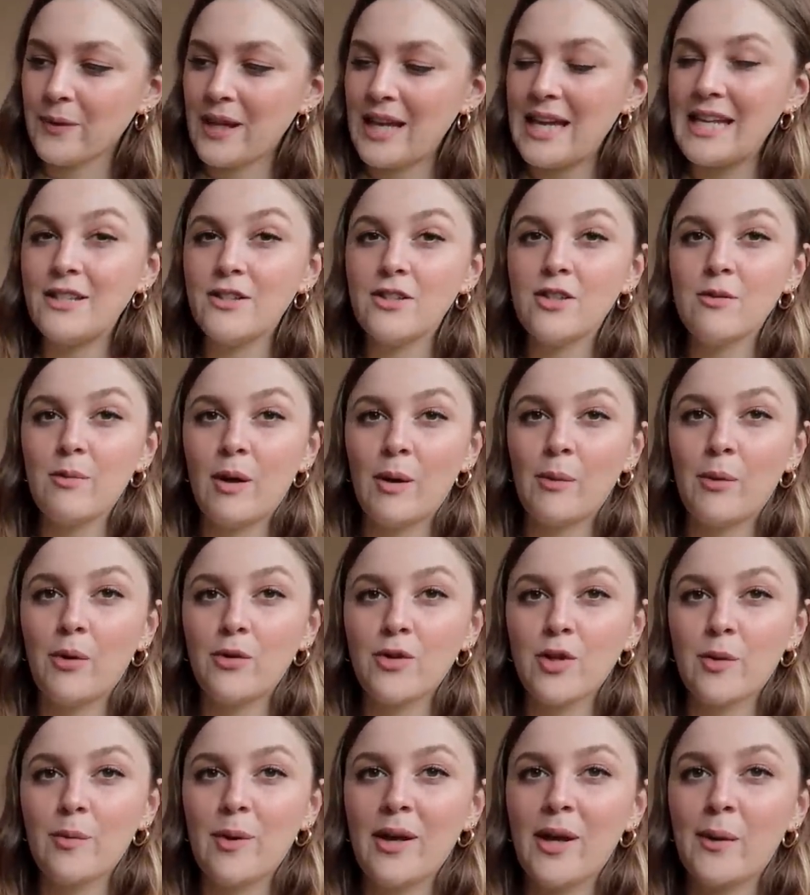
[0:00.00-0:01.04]
into my
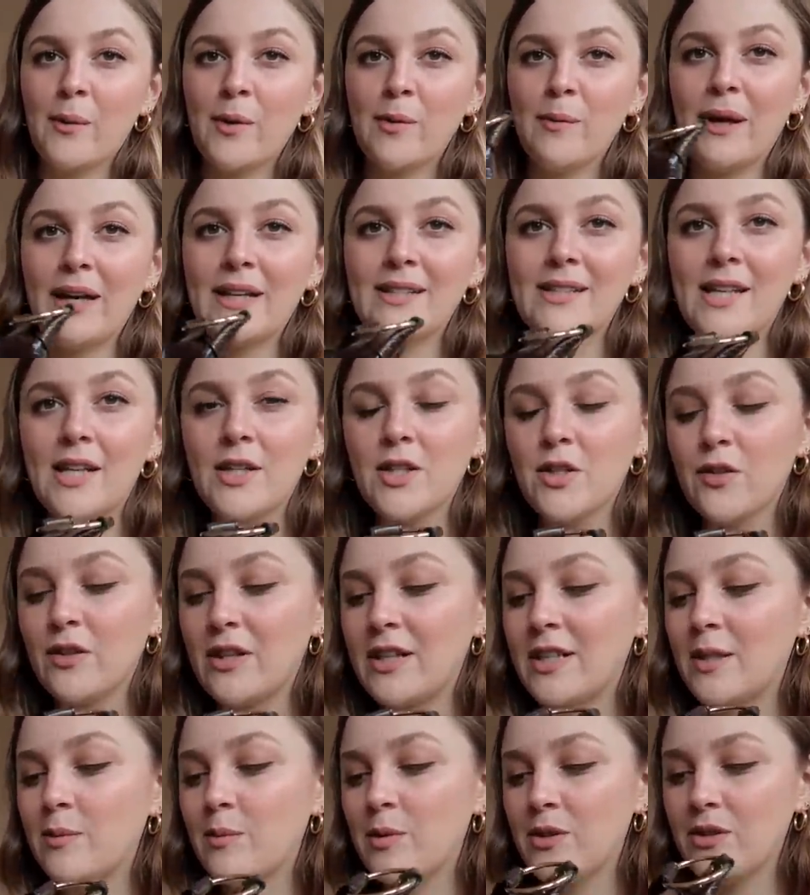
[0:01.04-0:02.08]
wardrobe here with my
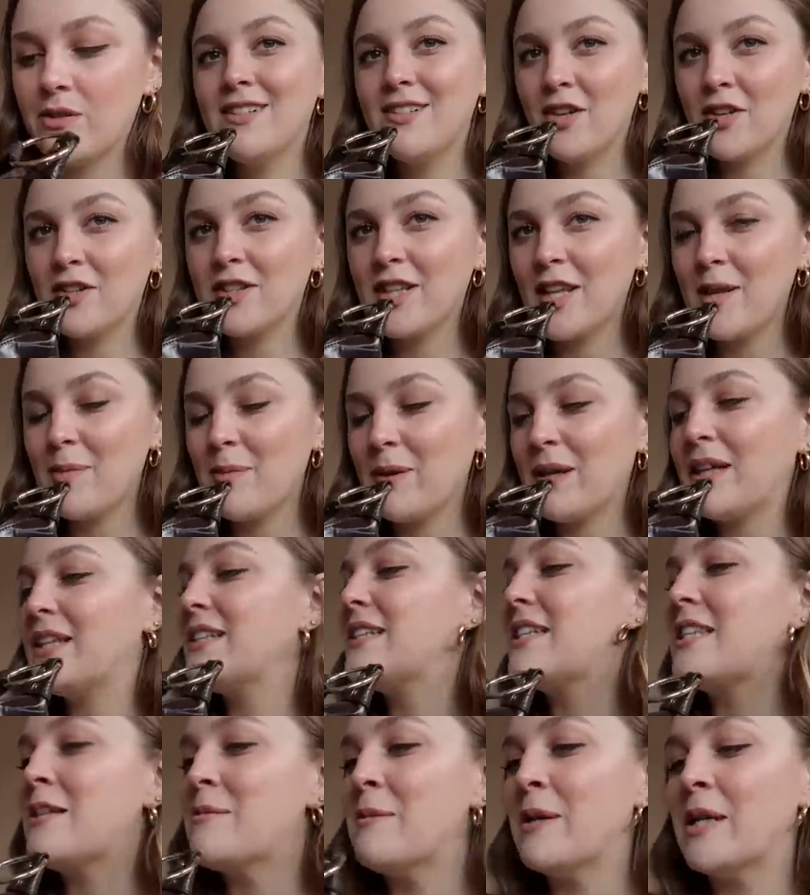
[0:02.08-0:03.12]
accessories, but just keeping it
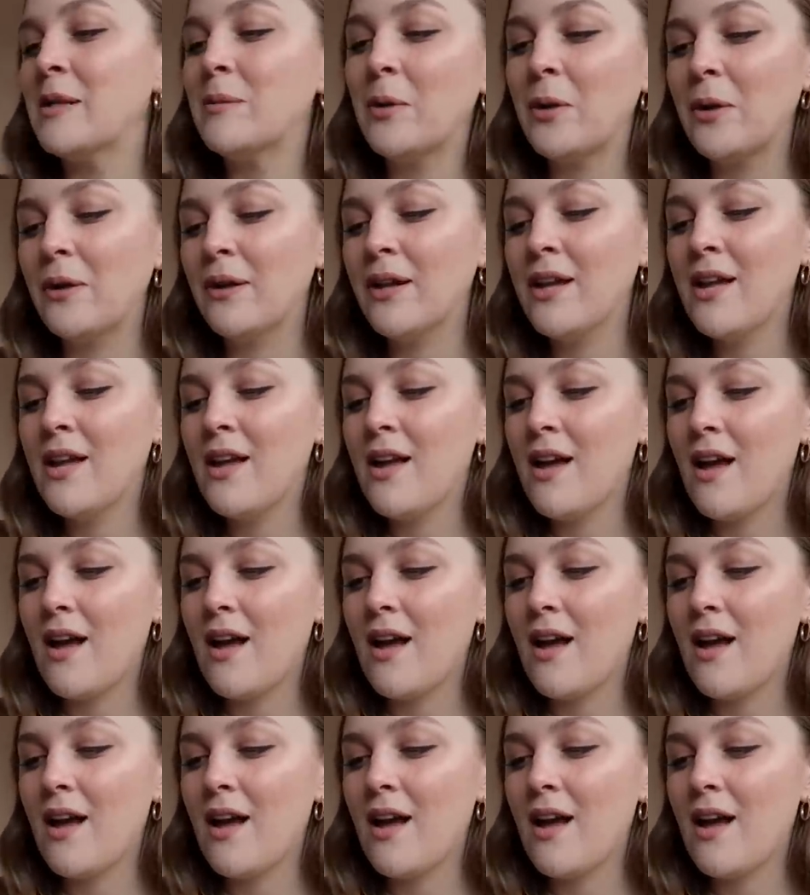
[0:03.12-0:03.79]
to the minimal.